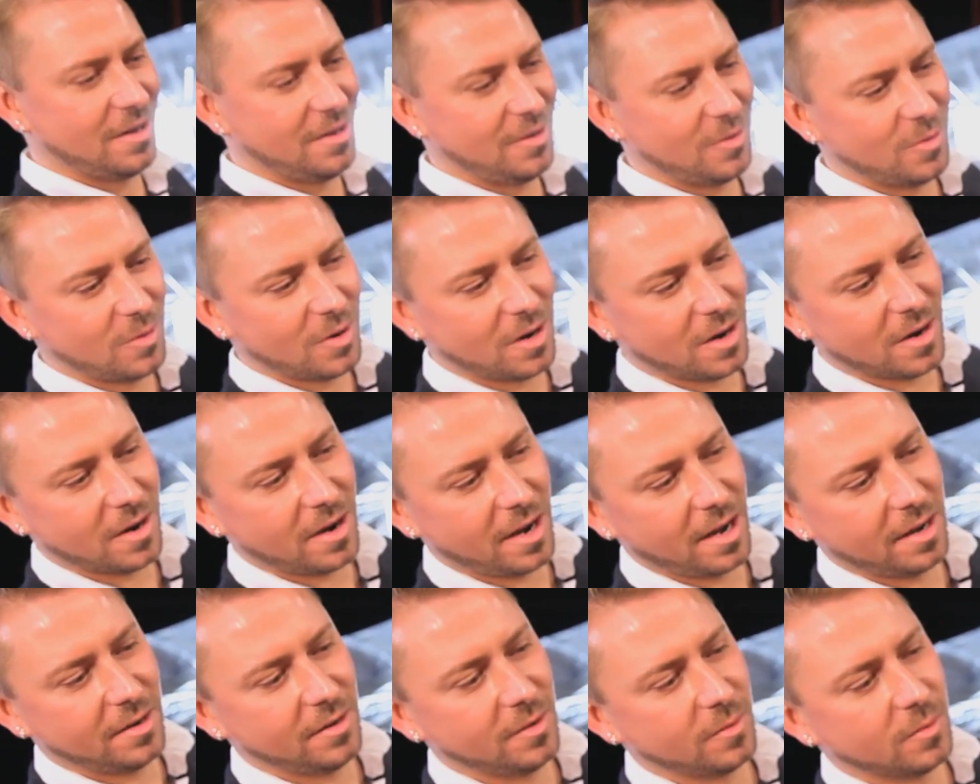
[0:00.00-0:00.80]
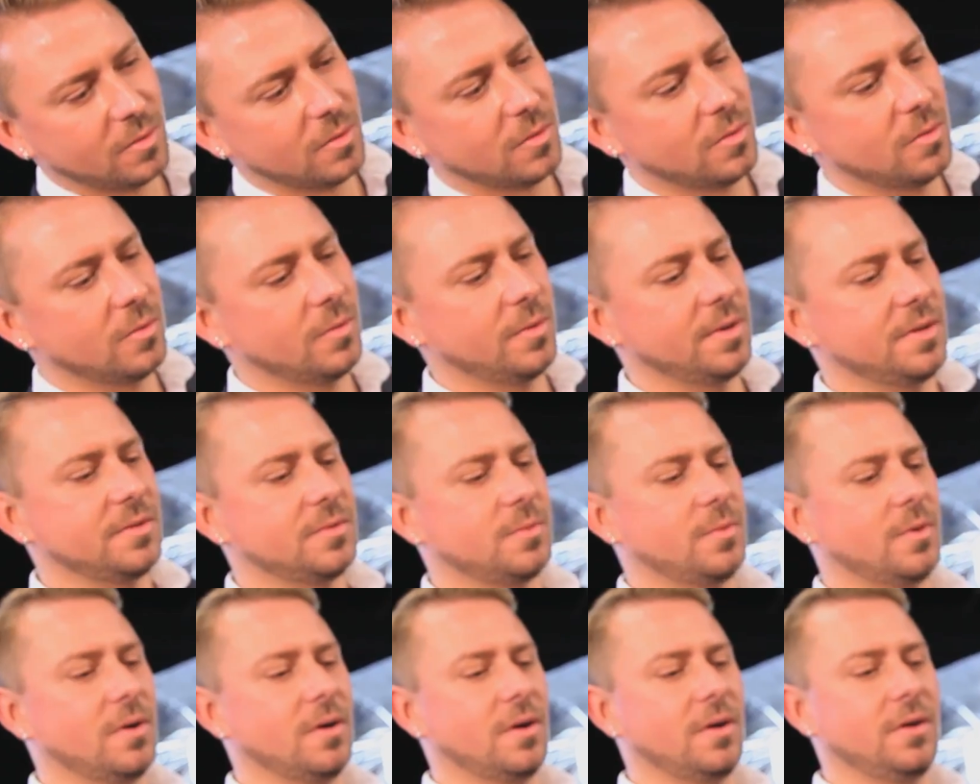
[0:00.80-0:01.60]
You are, and you always
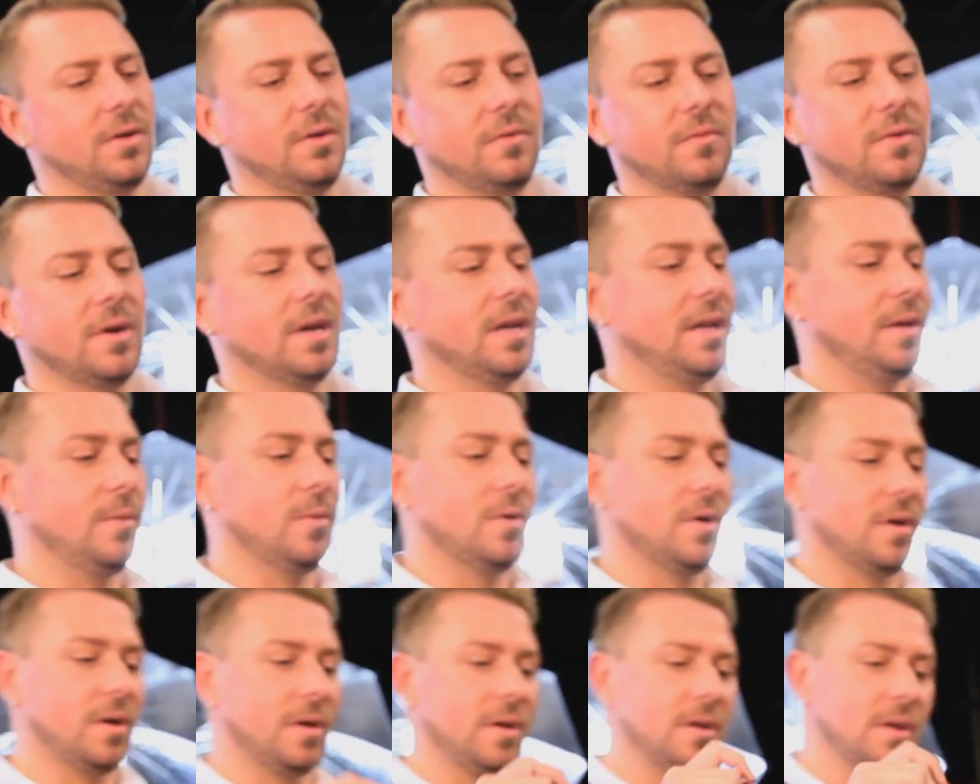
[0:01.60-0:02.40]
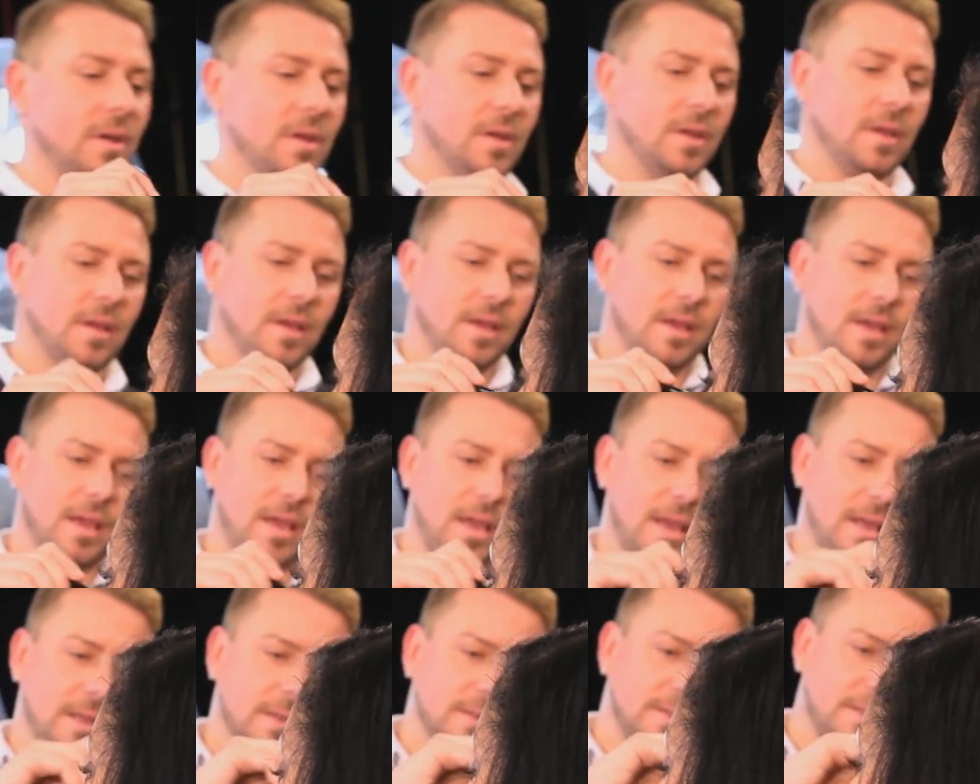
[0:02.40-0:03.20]
were. You really were.
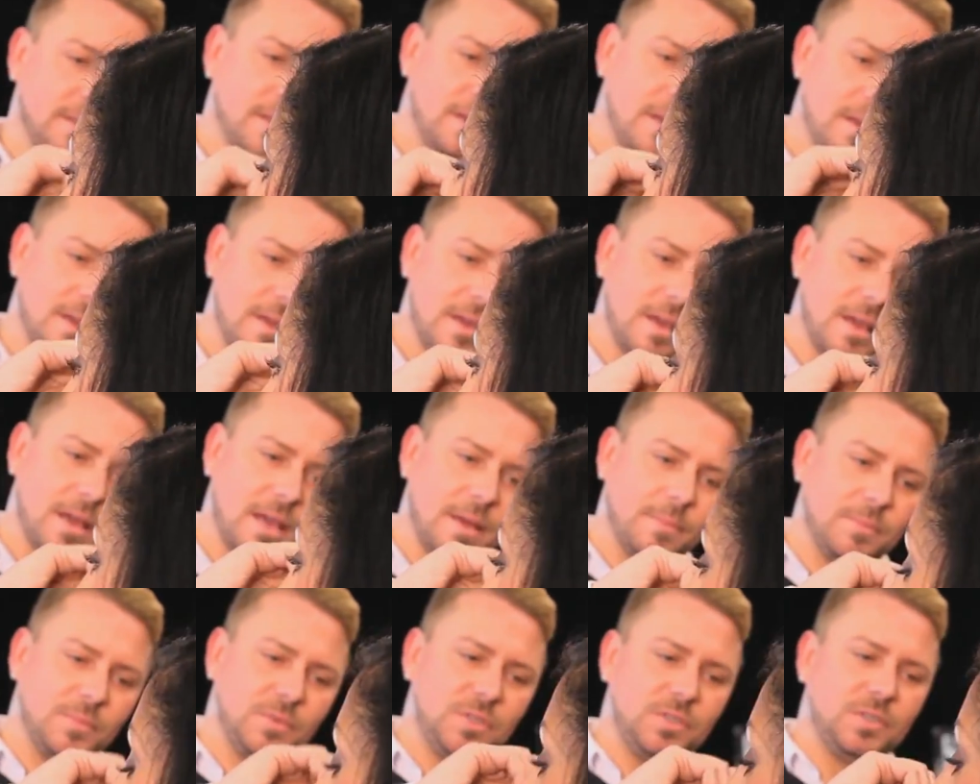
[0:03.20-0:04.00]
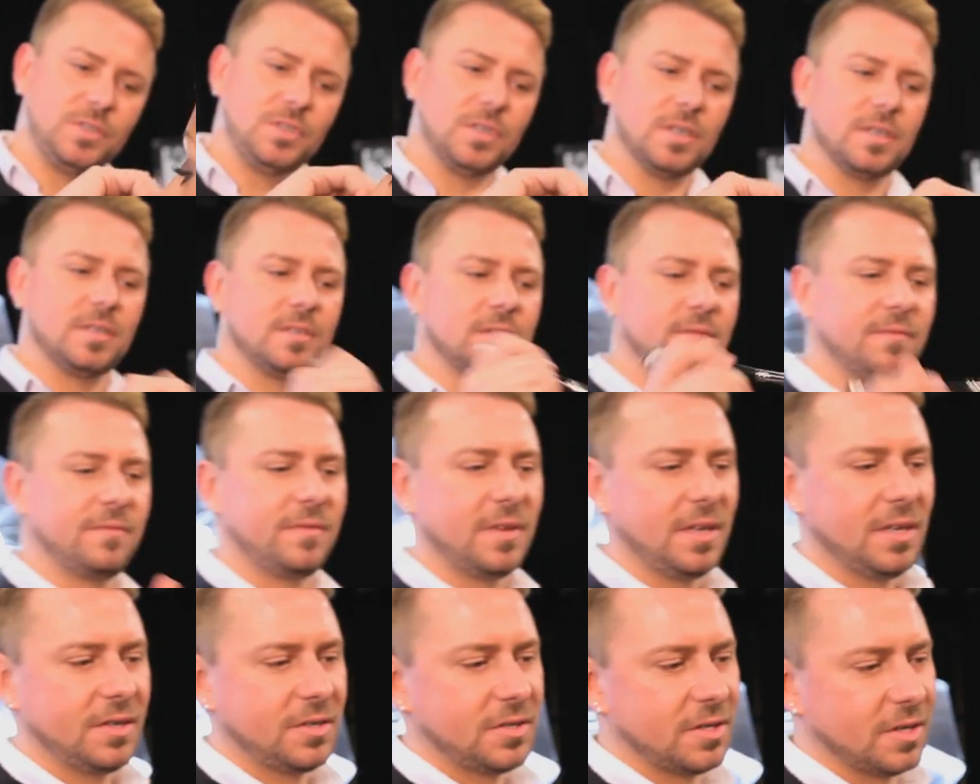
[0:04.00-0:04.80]
And I'm just
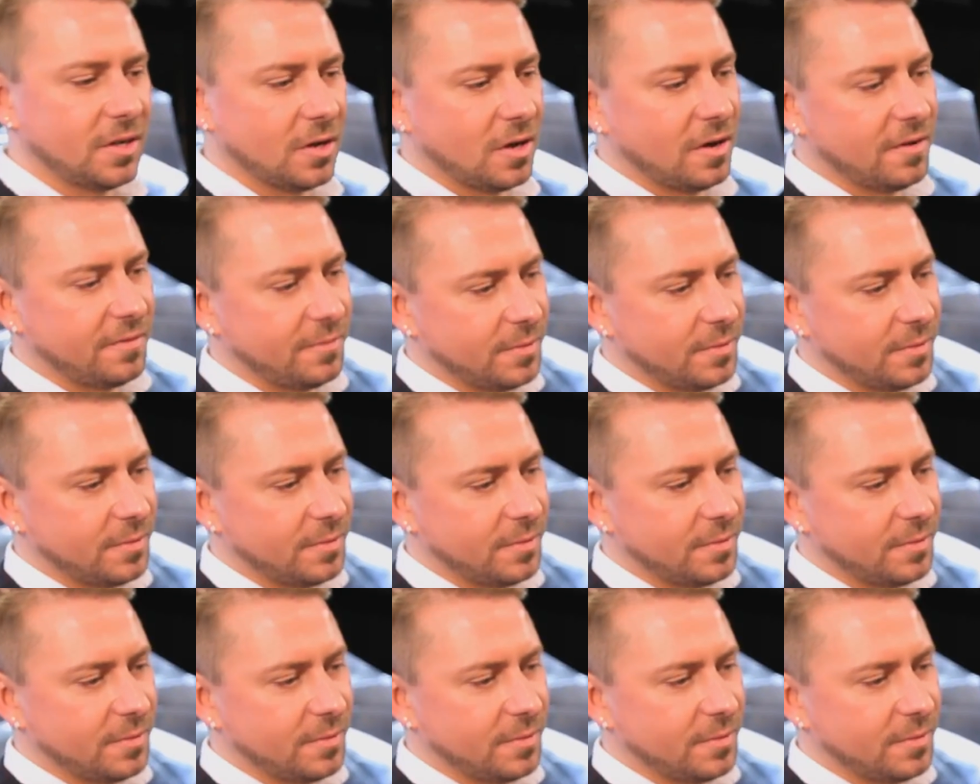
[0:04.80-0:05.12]
finishing off